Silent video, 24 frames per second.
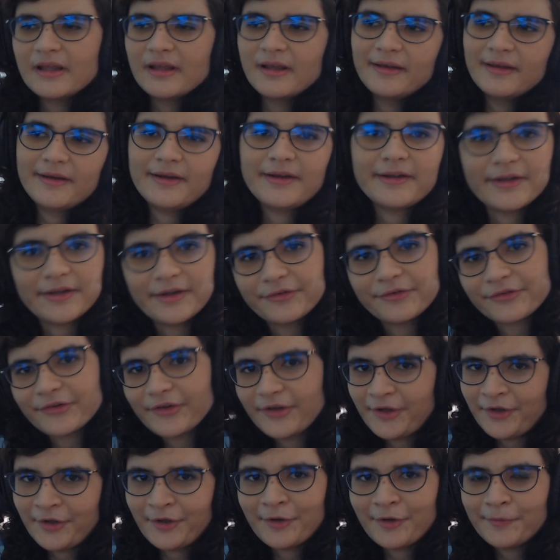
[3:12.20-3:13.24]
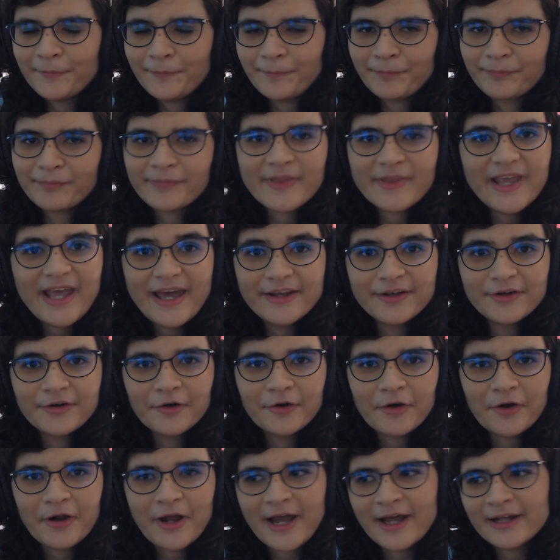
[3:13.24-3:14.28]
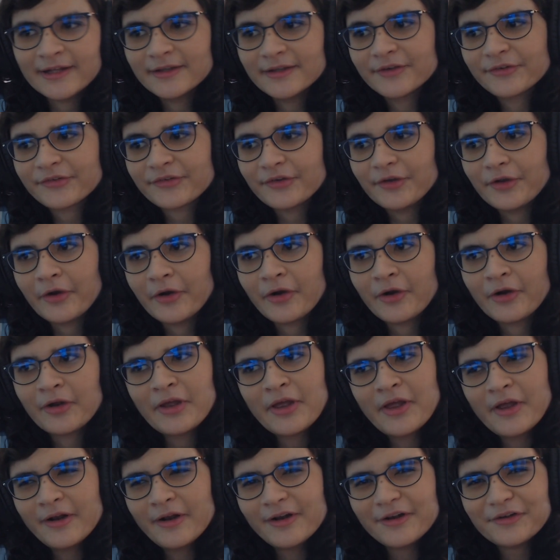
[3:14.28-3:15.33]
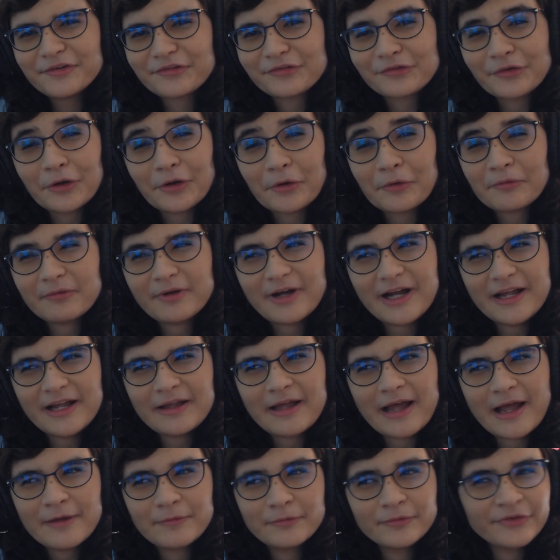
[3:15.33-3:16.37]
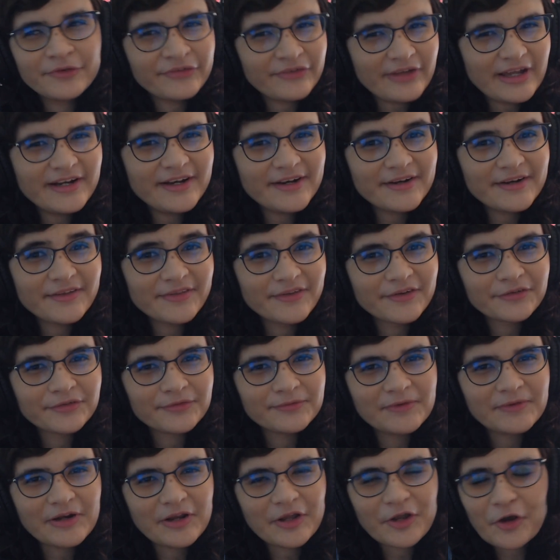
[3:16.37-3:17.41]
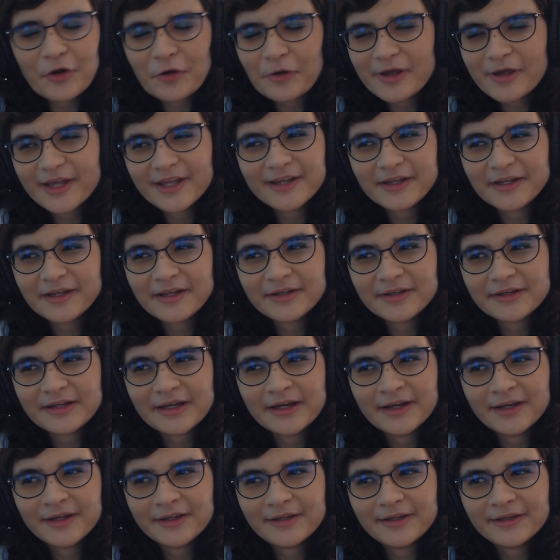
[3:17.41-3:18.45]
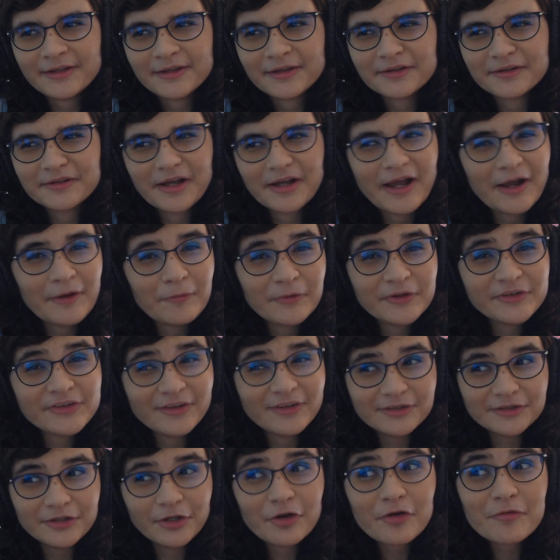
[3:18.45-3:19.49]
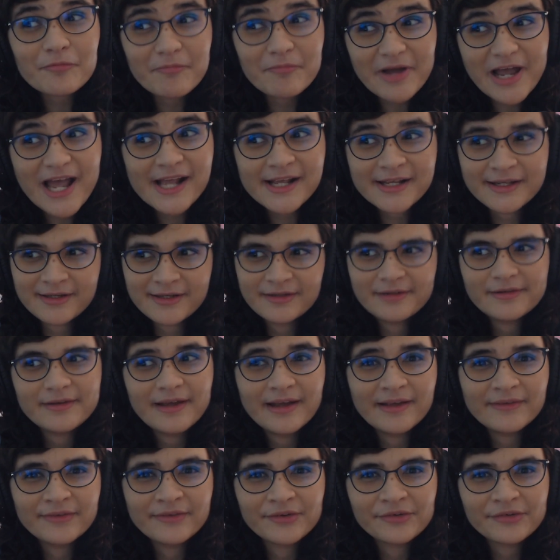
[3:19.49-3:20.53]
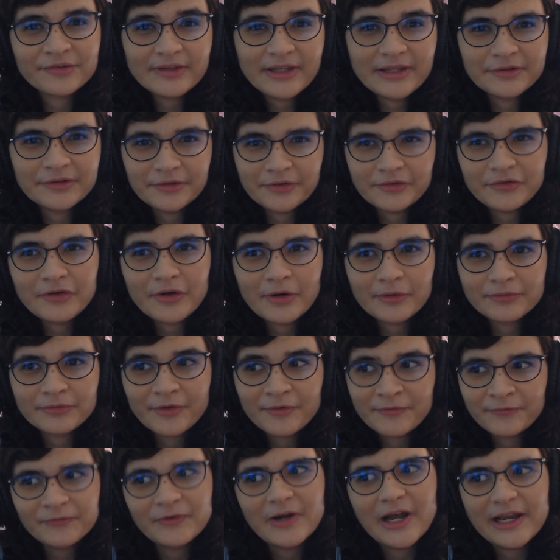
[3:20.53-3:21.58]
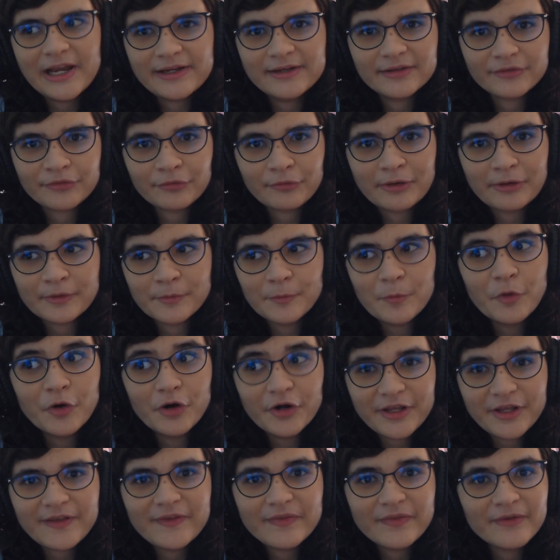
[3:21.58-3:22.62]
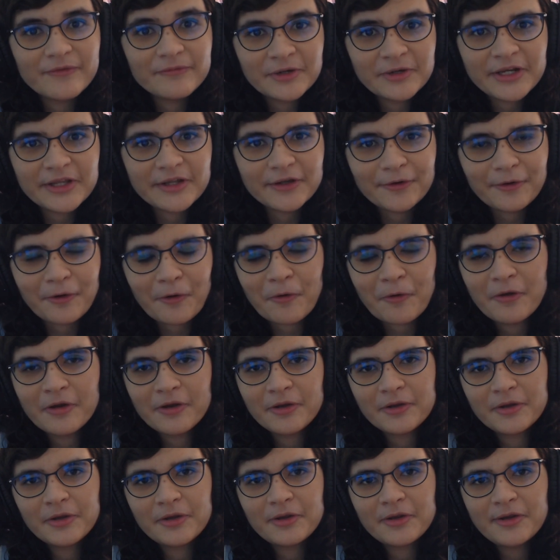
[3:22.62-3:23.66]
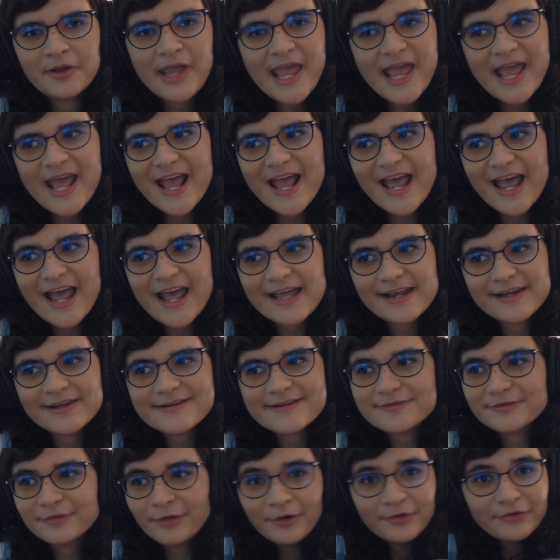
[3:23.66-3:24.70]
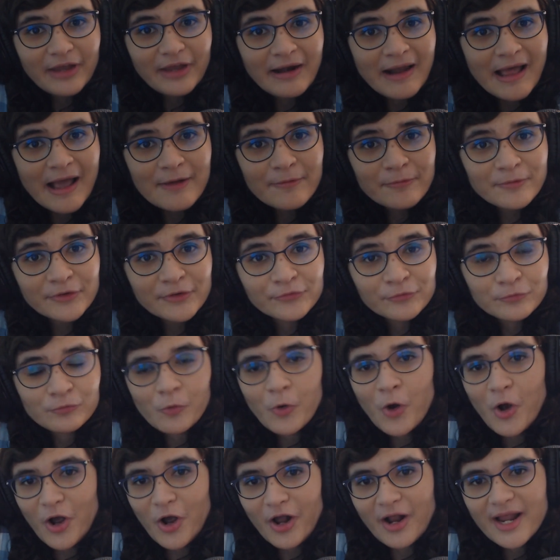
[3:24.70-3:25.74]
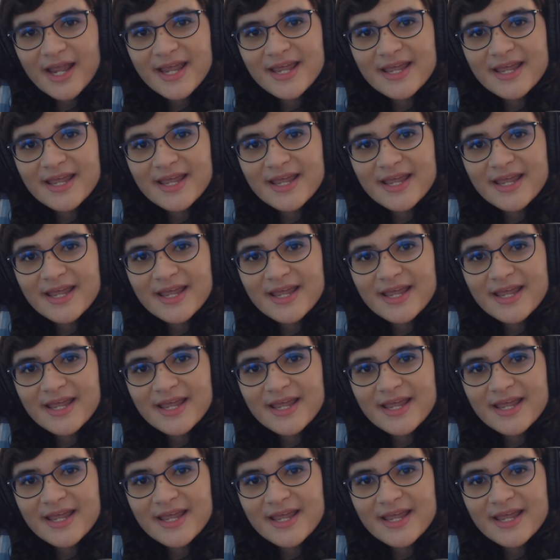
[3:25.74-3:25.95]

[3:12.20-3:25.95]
Hi guys, Editor Atlas here. So, I was editing this video, and I went to look back at this letter, to find it so I could put it in the video. And turns out I was wrong.